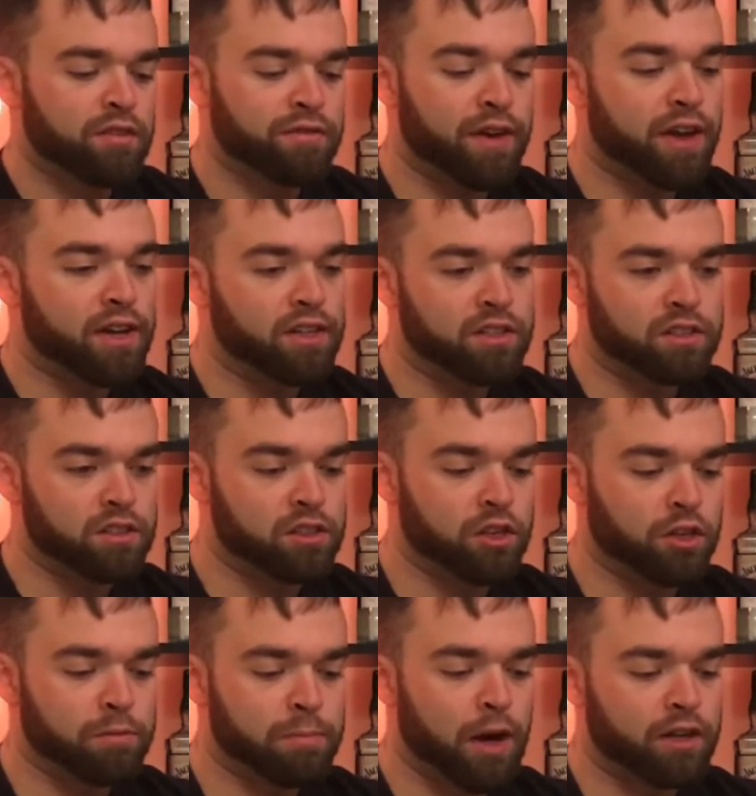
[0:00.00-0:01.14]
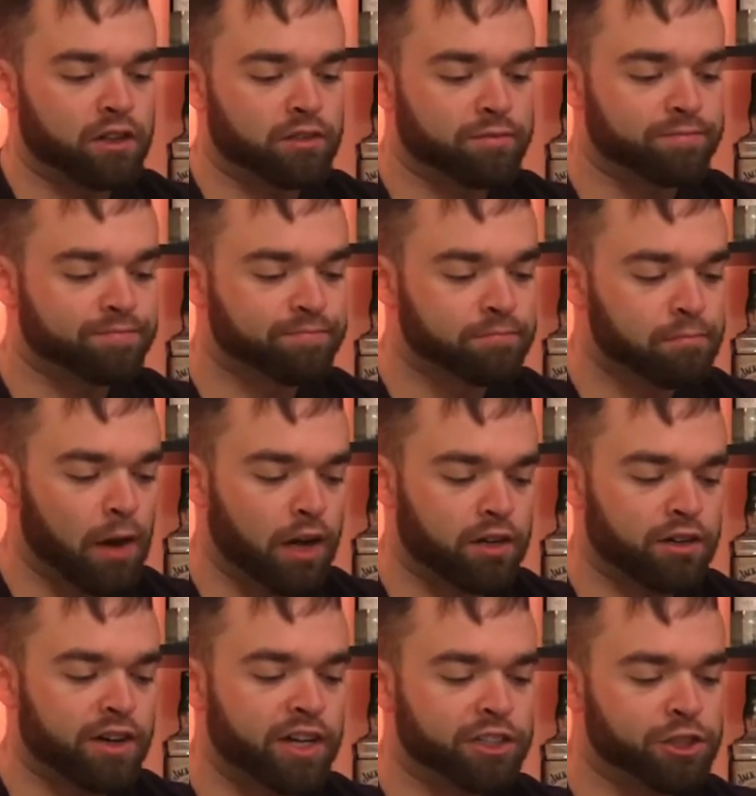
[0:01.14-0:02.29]
phase, the
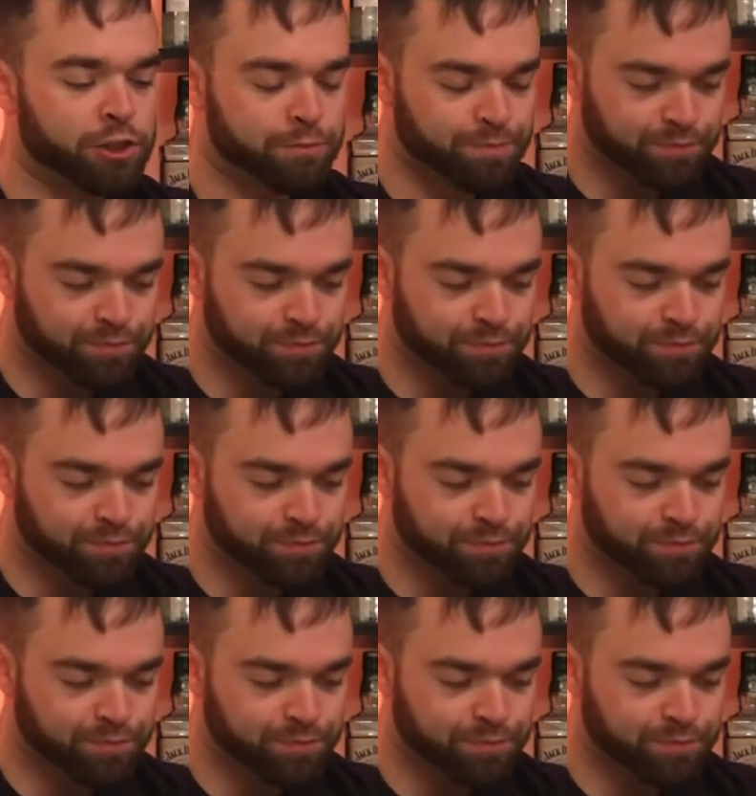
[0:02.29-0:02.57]
modern age.